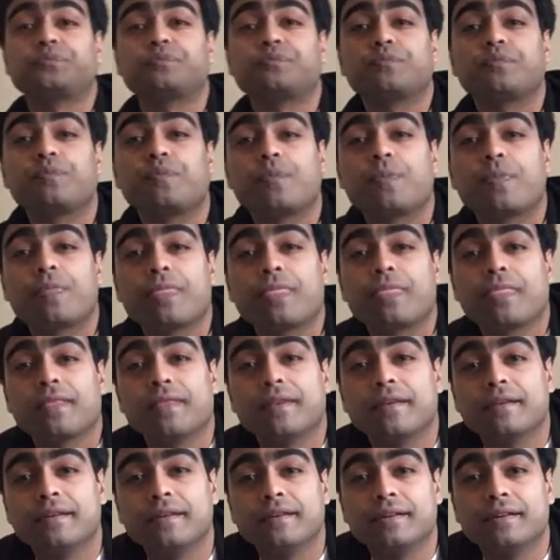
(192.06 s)

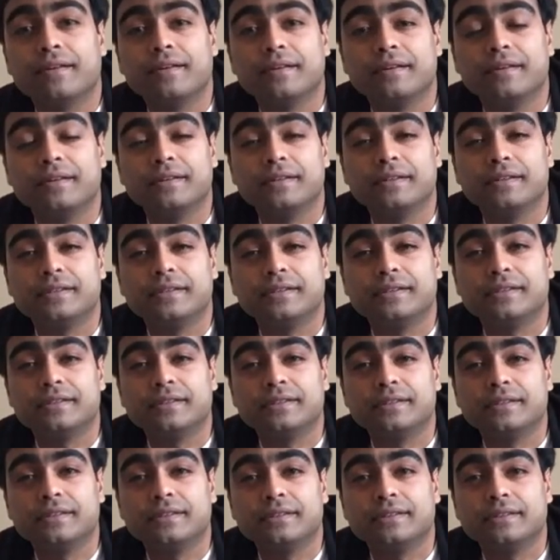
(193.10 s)

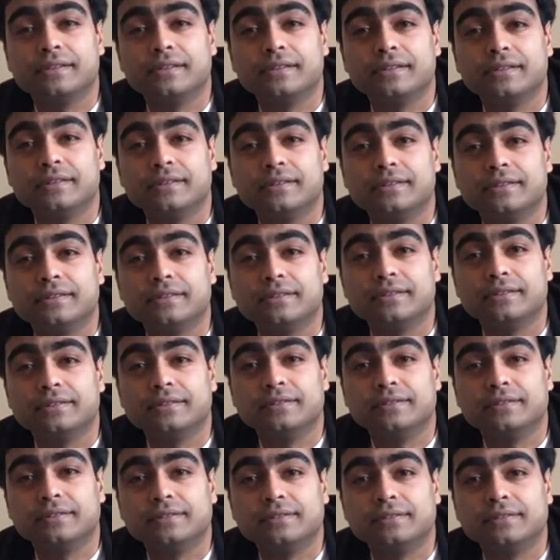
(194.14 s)

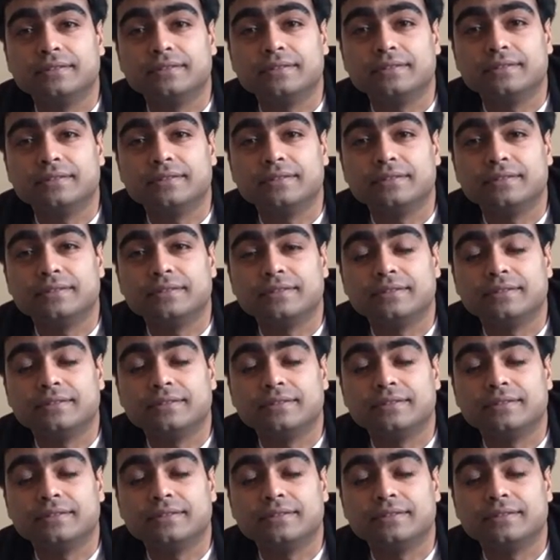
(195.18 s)
(no one is talking)